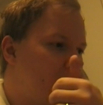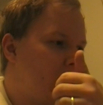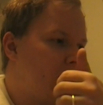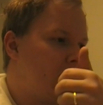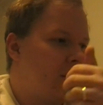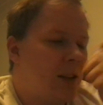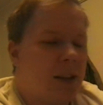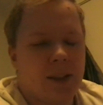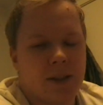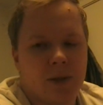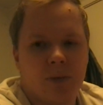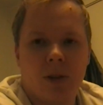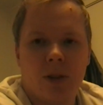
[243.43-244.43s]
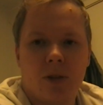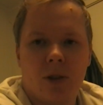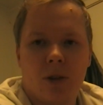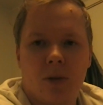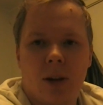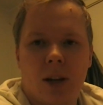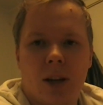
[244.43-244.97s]
In the last
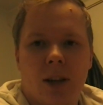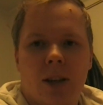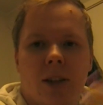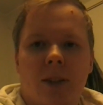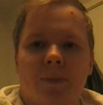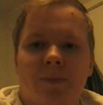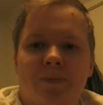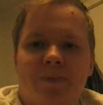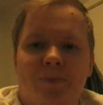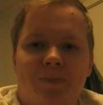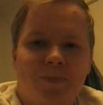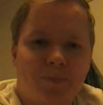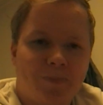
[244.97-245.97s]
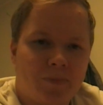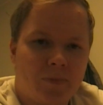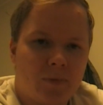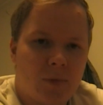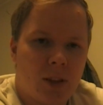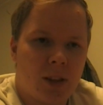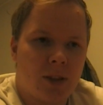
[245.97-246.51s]
video I
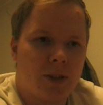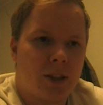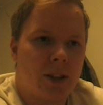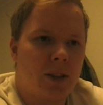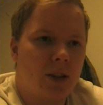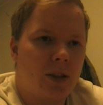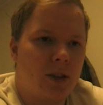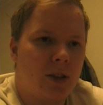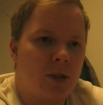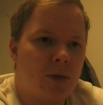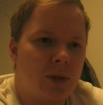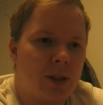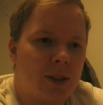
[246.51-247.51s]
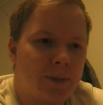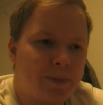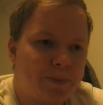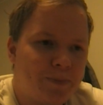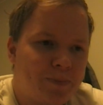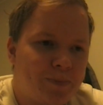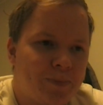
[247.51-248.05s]
I said uh, you can
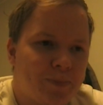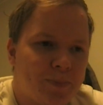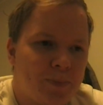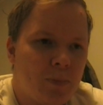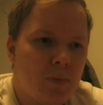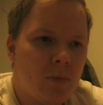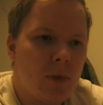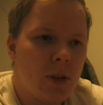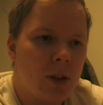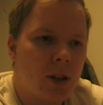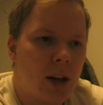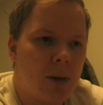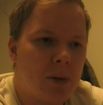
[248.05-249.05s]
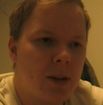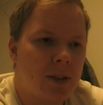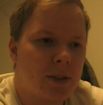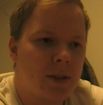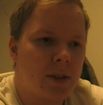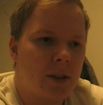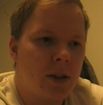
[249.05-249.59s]

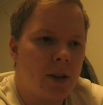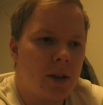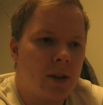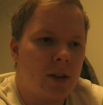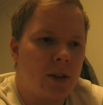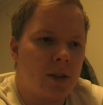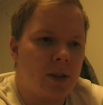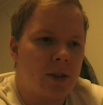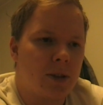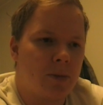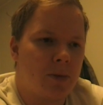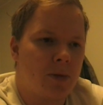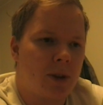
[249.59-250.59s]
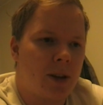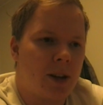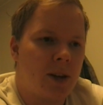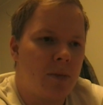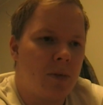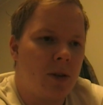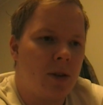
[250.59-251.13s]
comment, uh,
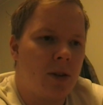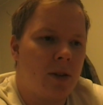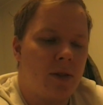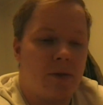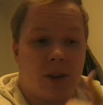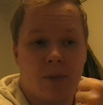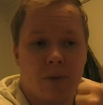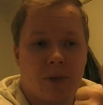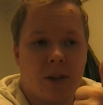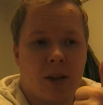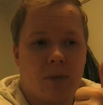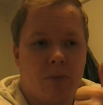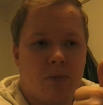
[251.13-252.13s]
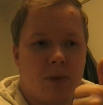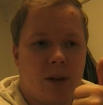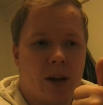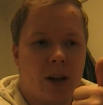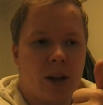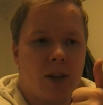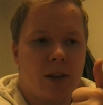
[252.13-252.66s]
subscribe, uh, thumbs up
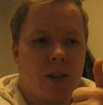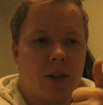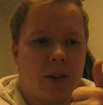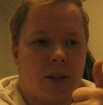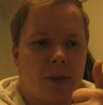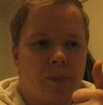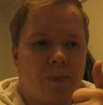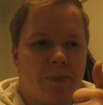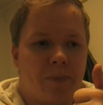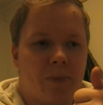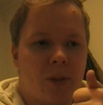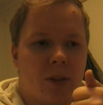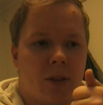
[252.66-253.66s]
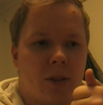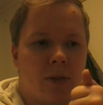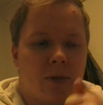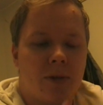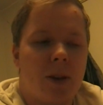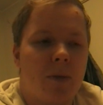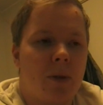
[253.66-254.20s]
and um,
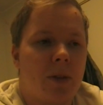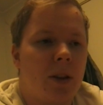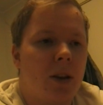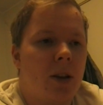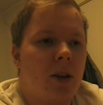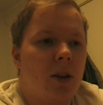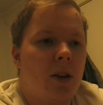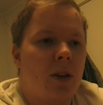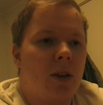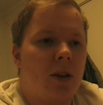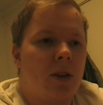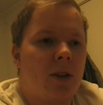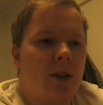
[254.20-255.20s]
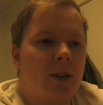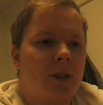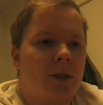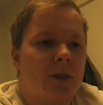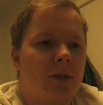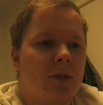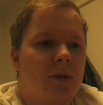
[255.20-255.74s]
and favorite. Uh,
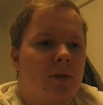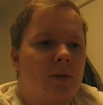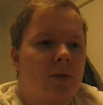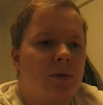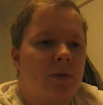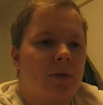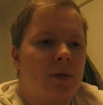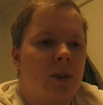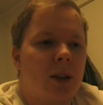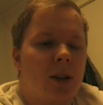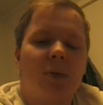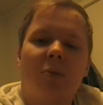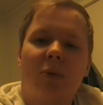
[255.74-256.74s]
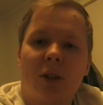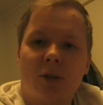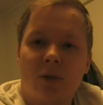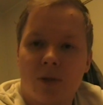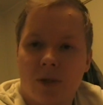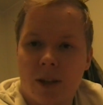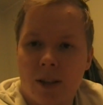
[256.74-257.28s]
and when
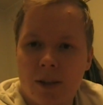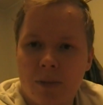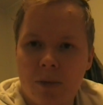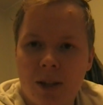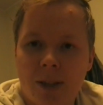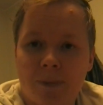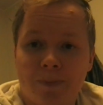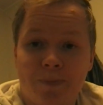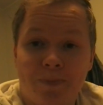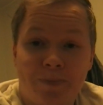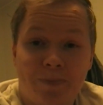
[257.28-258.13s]
you send me